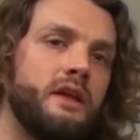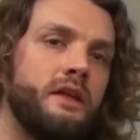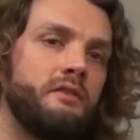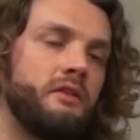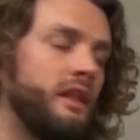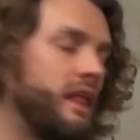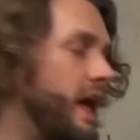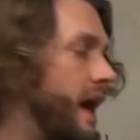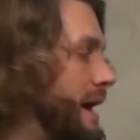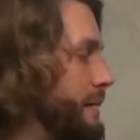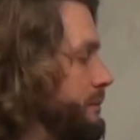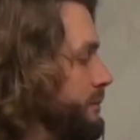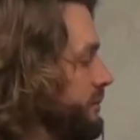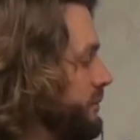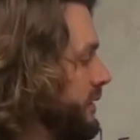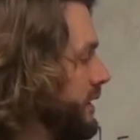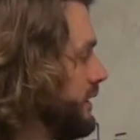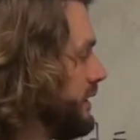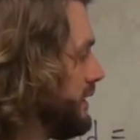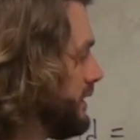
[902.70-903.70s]
in the lab
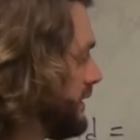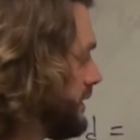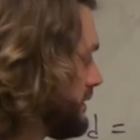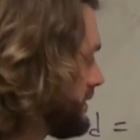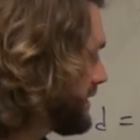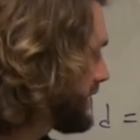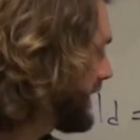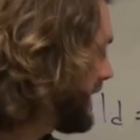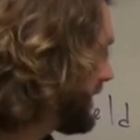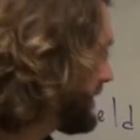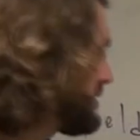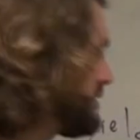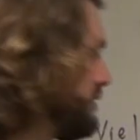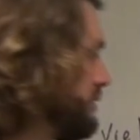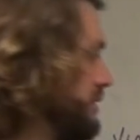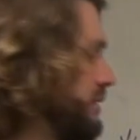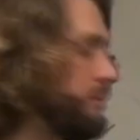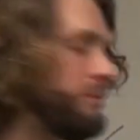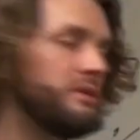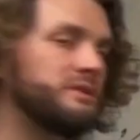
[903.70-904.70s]
to get to
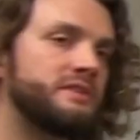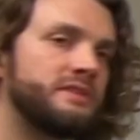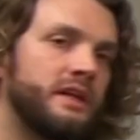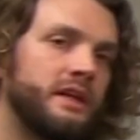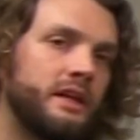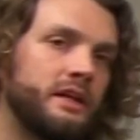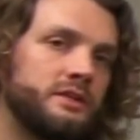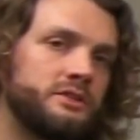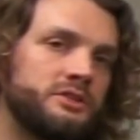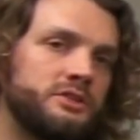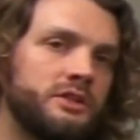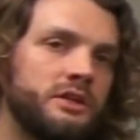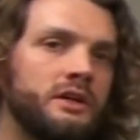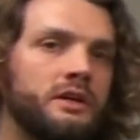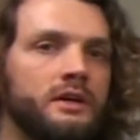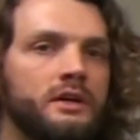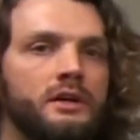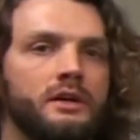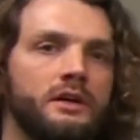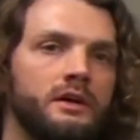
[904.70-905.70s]
the percentage
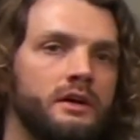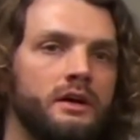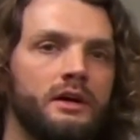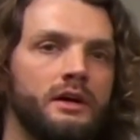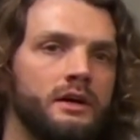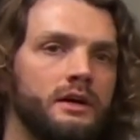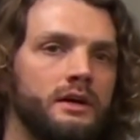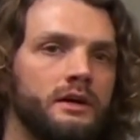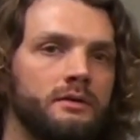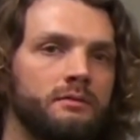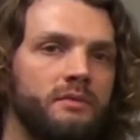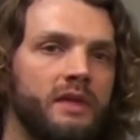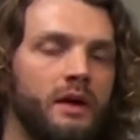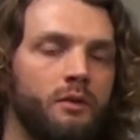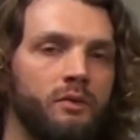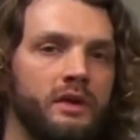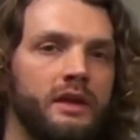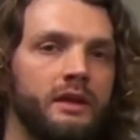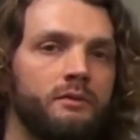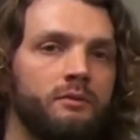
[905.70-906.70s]

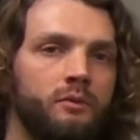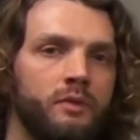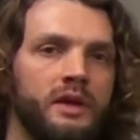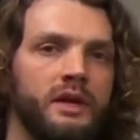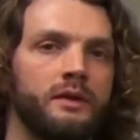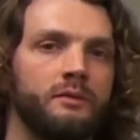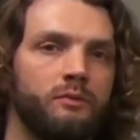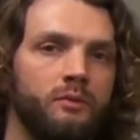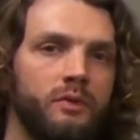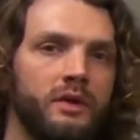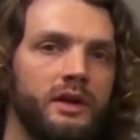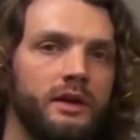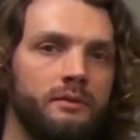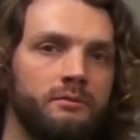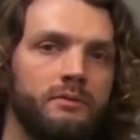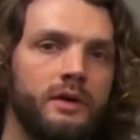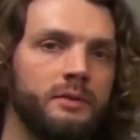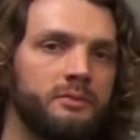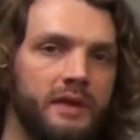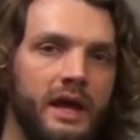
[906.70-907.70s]
that we
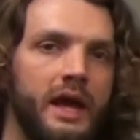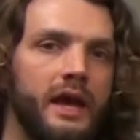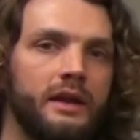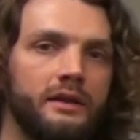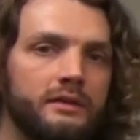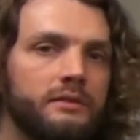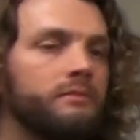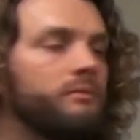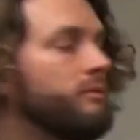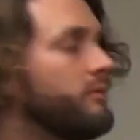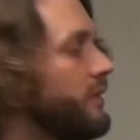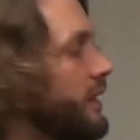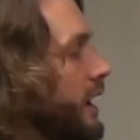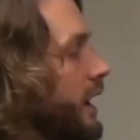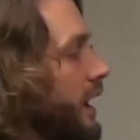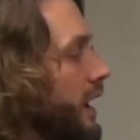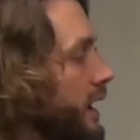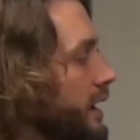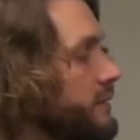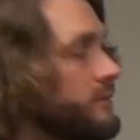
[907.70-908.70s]
attained.
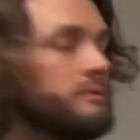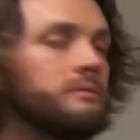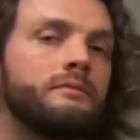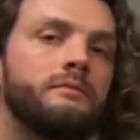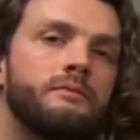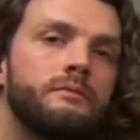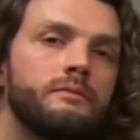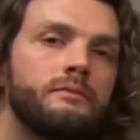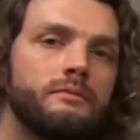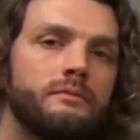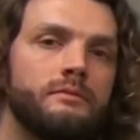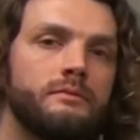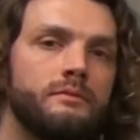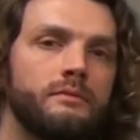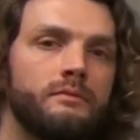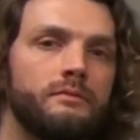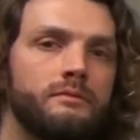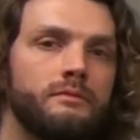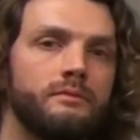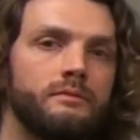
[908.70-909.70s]
Okay.
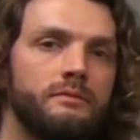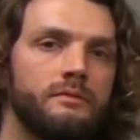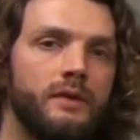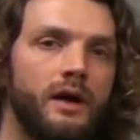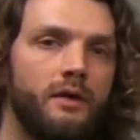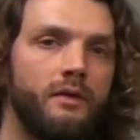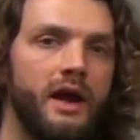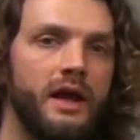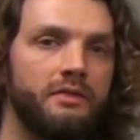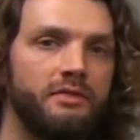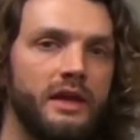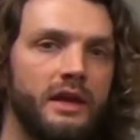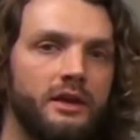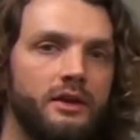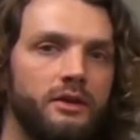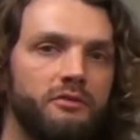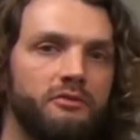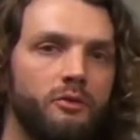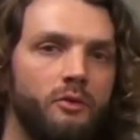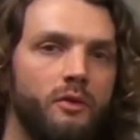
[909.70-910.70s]
All right. Thank you for